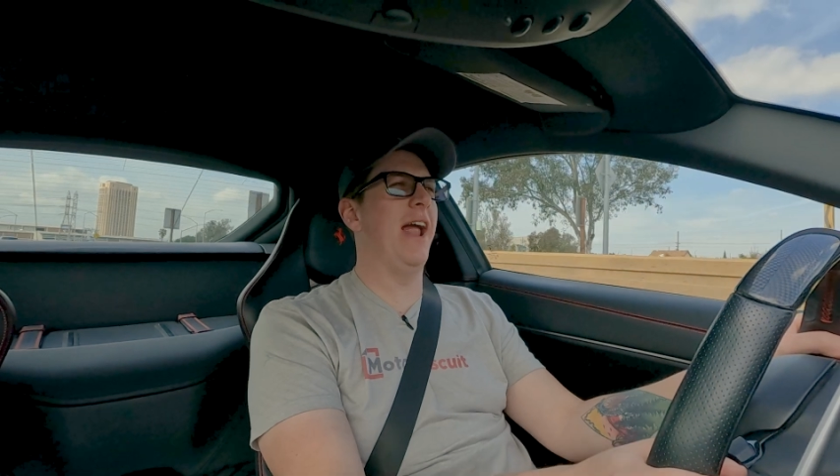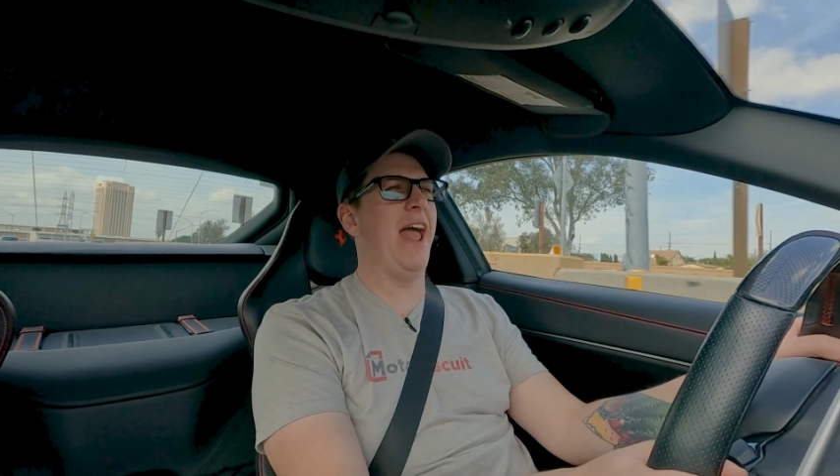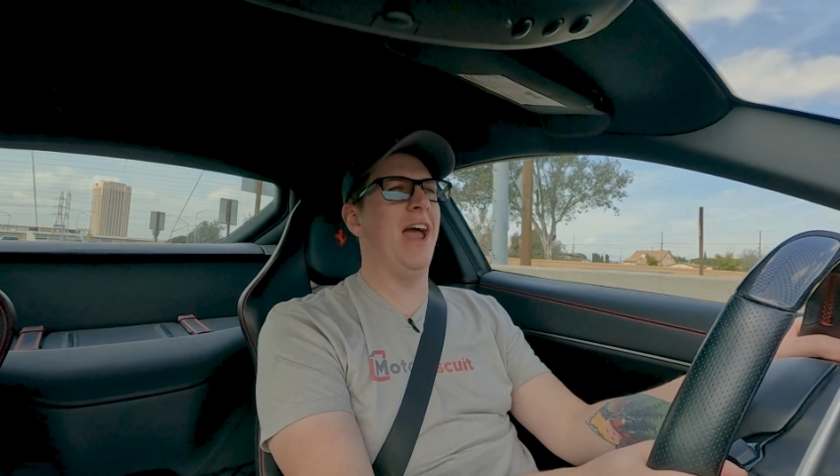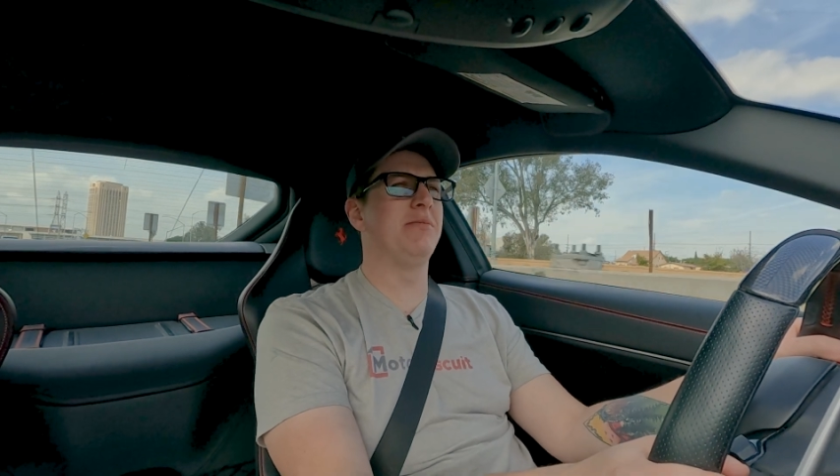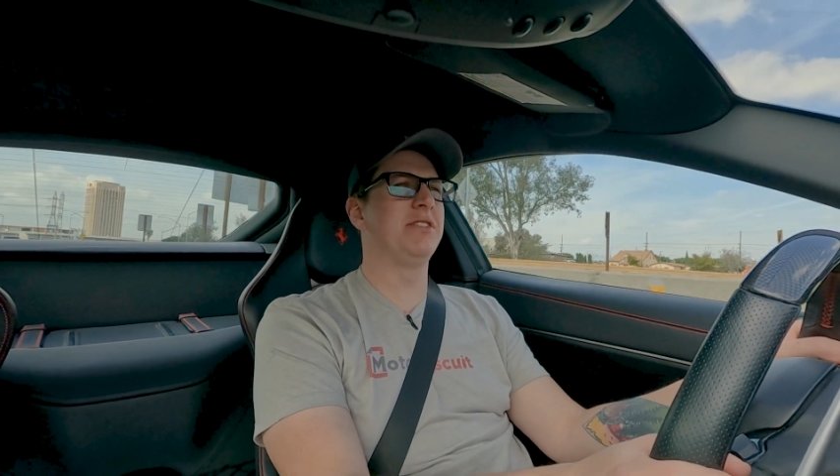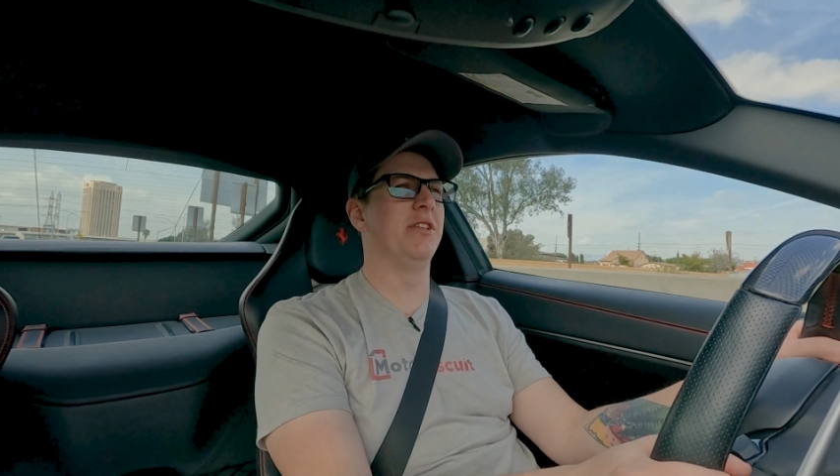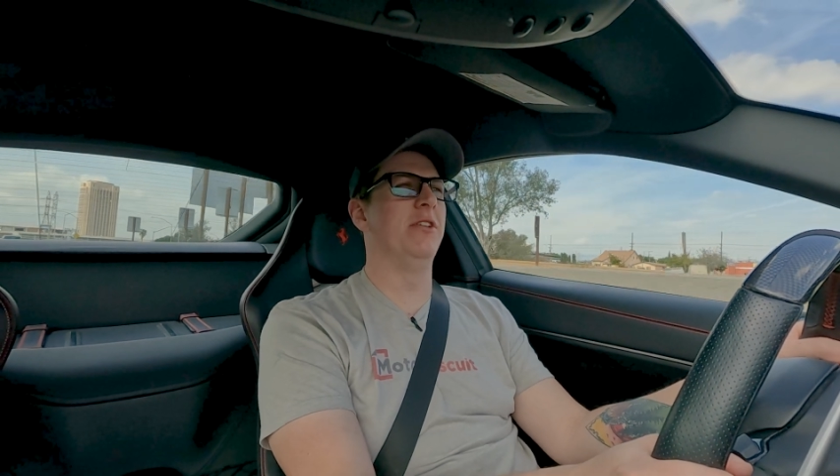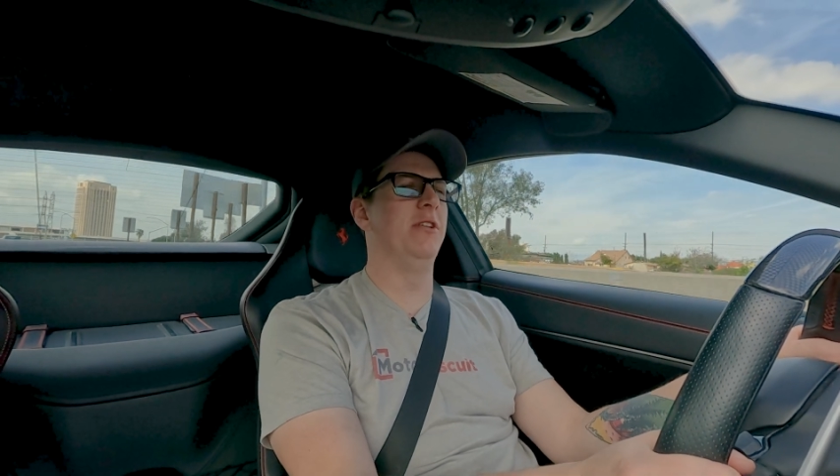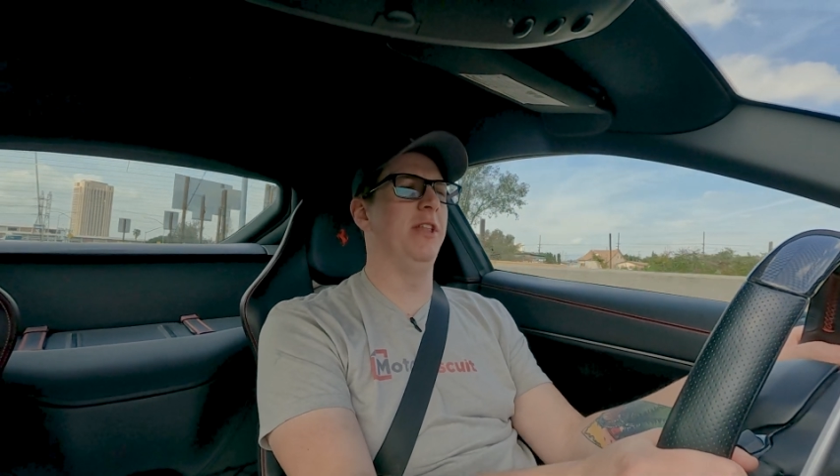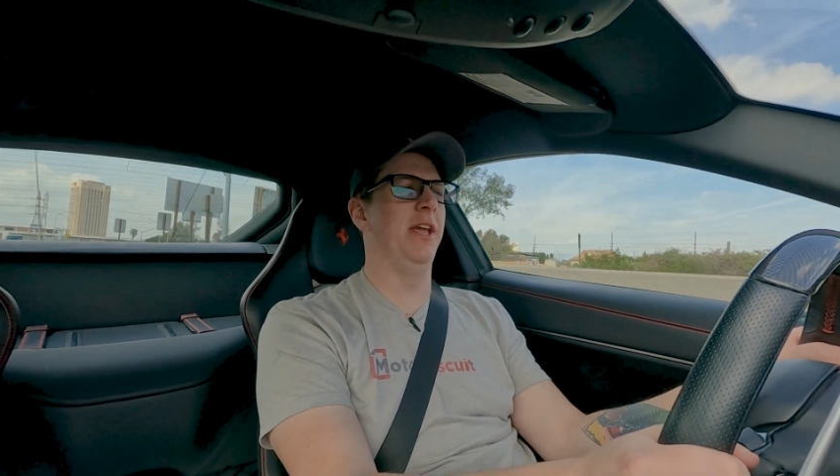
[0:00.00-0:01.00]

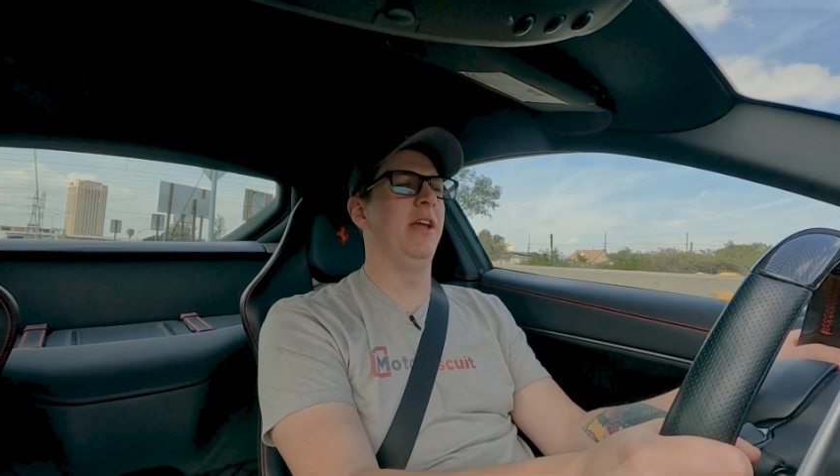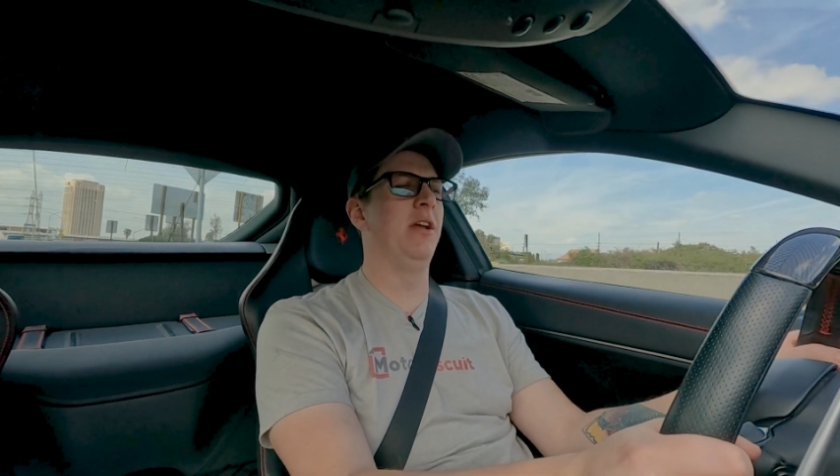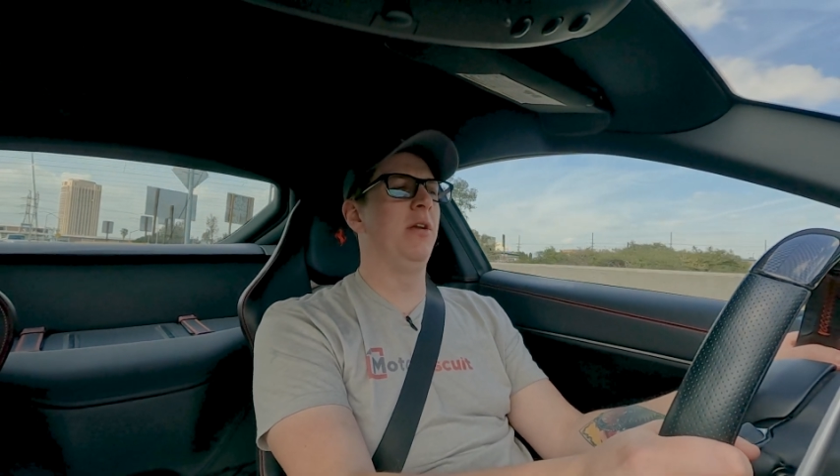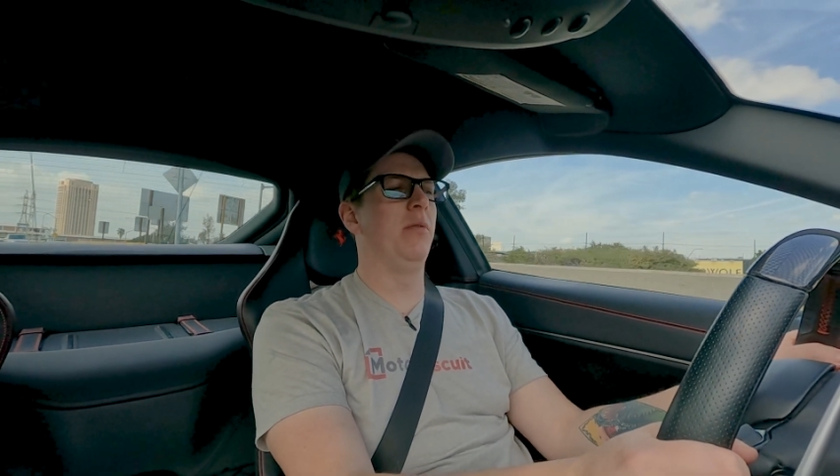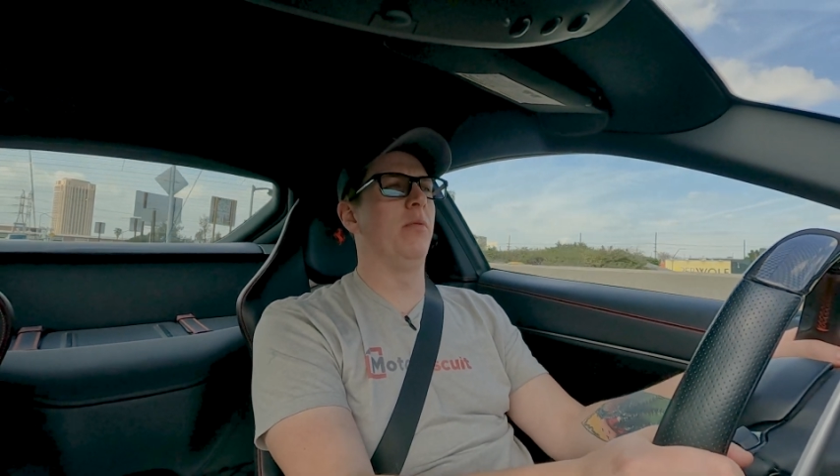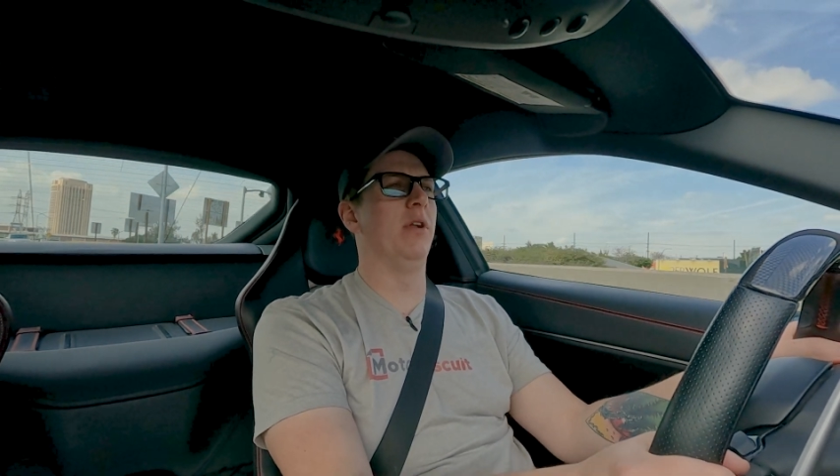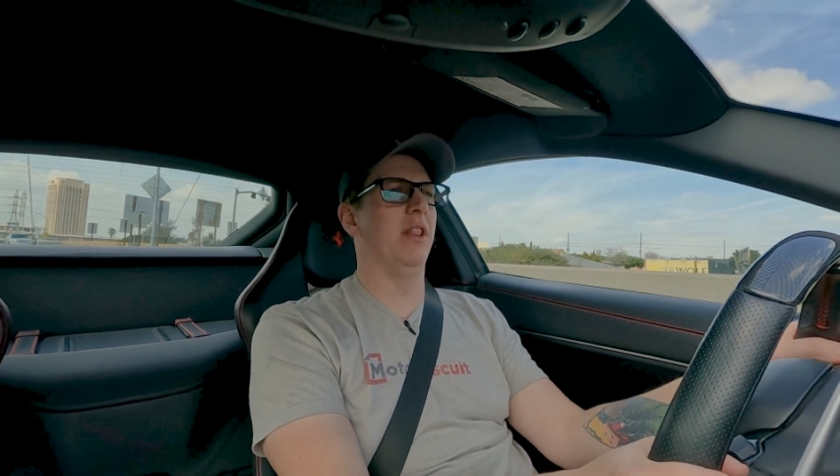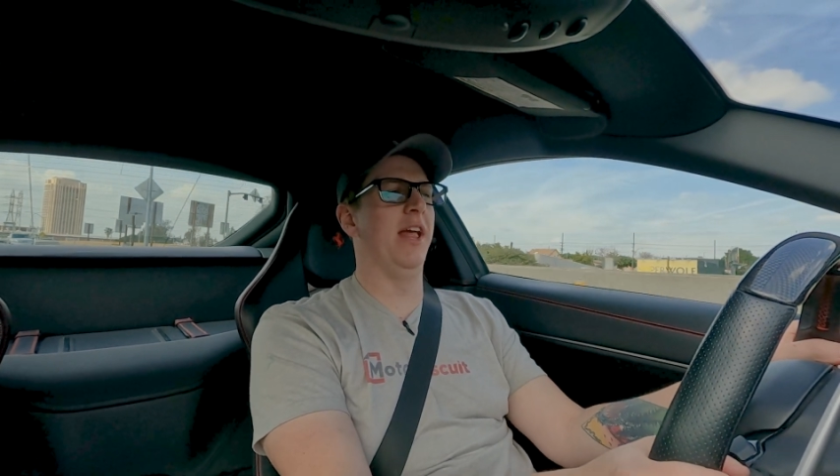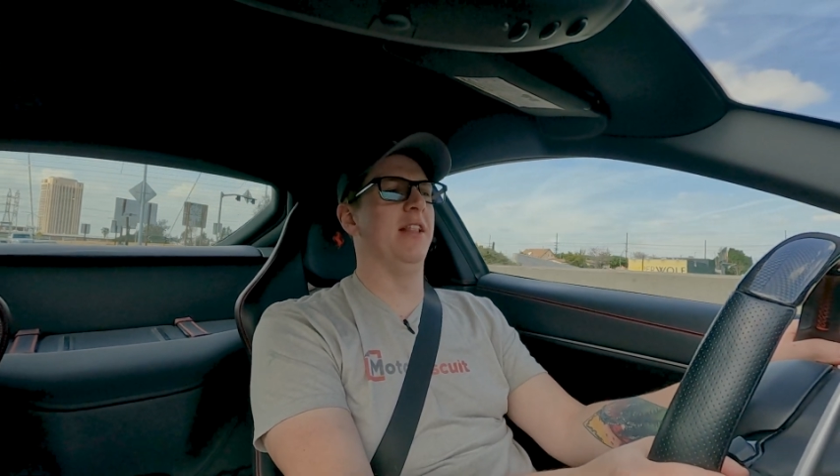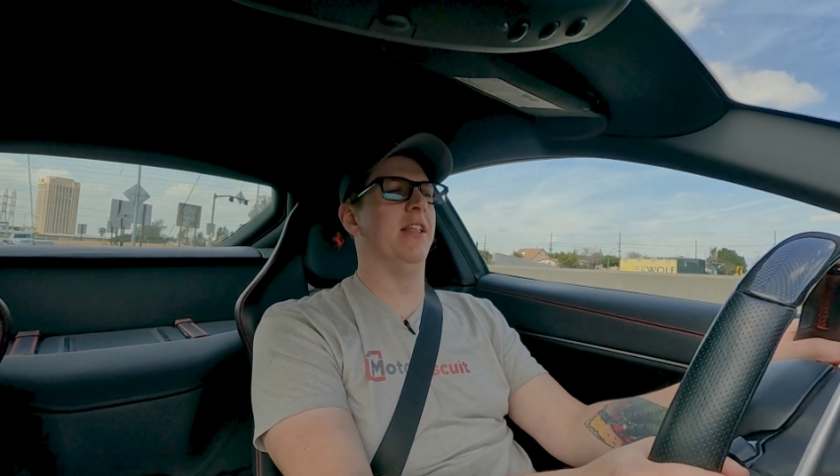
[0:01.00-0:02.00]
absolutely
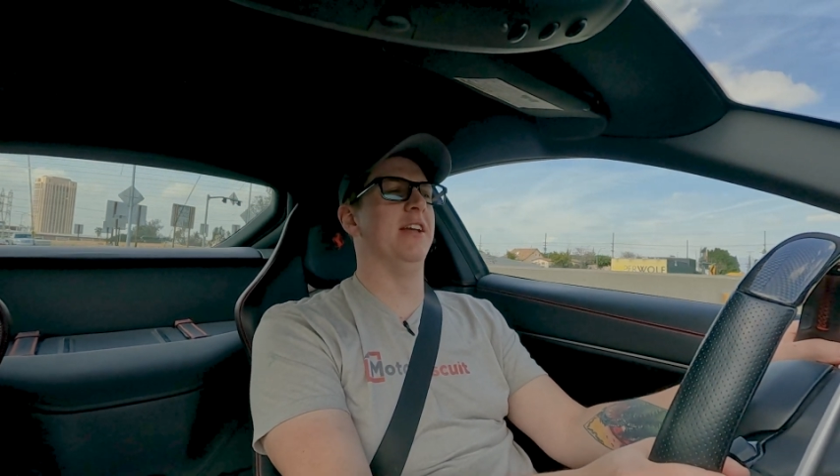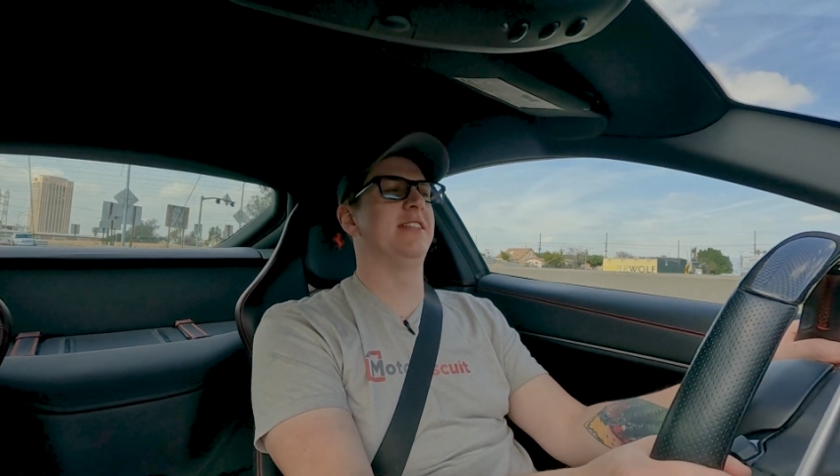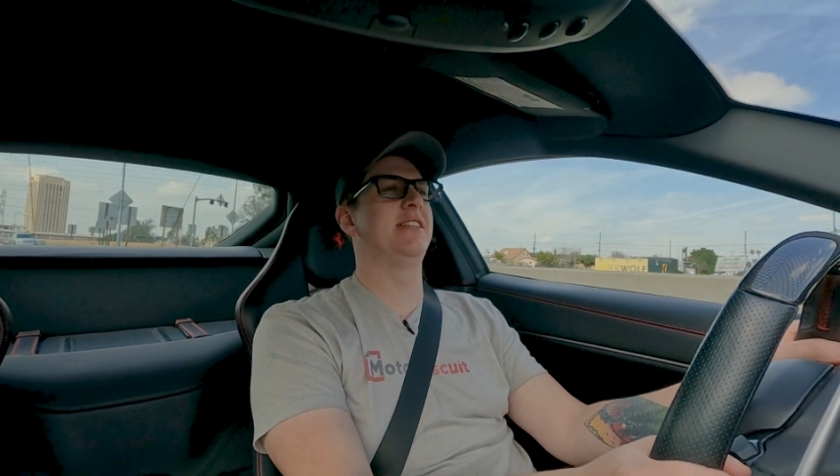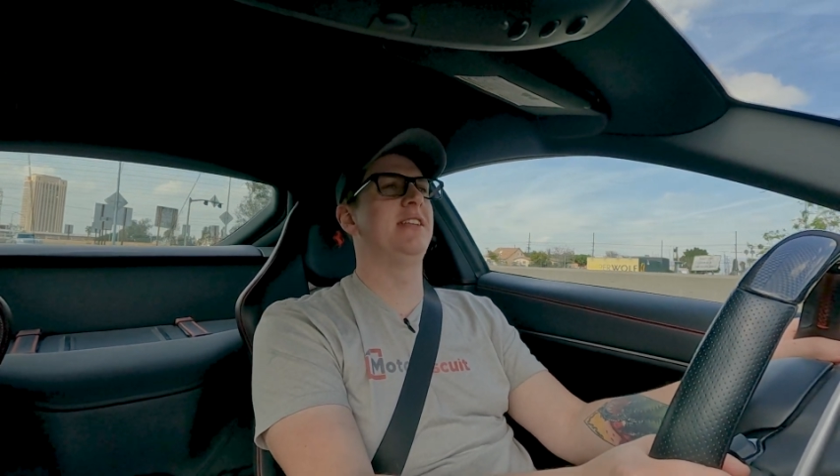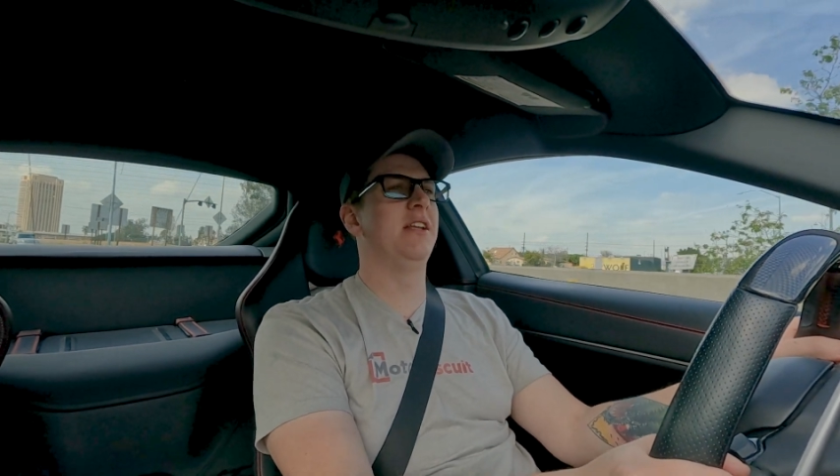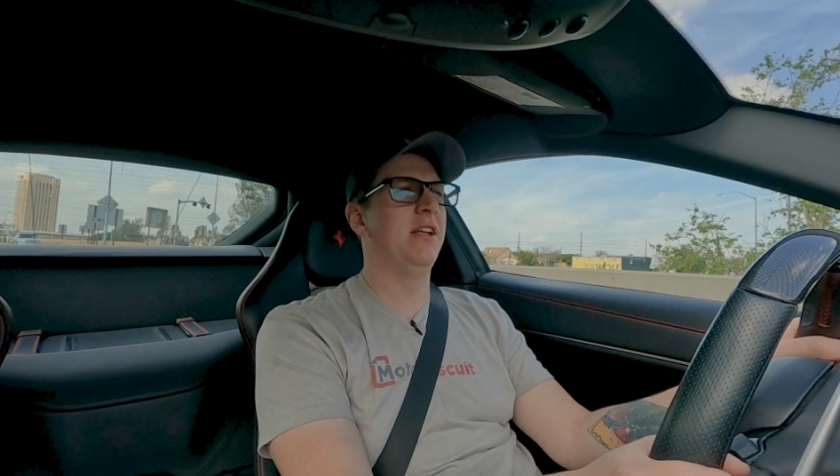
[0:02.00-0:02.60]
relentless.